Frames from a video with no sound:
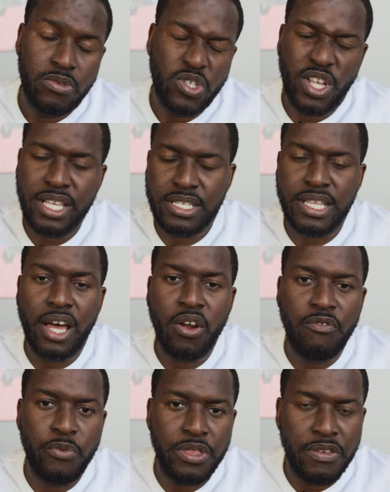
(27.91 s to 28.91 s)
So let's start
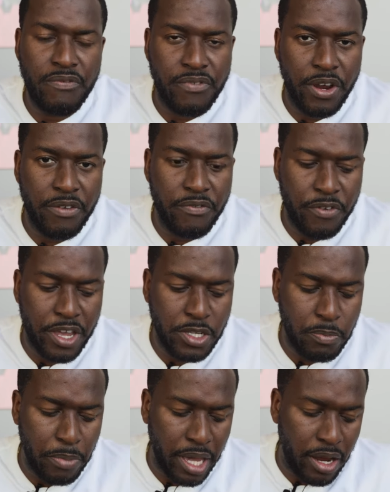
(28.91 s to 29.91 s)
off with the very
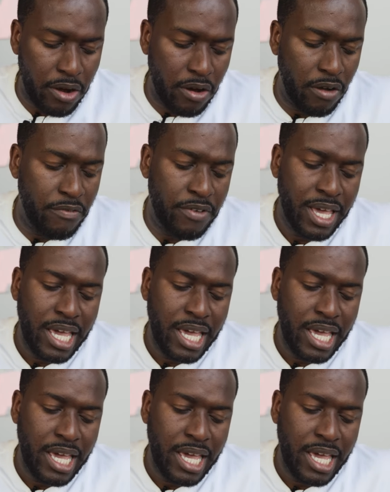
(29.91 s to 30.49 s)
first pair of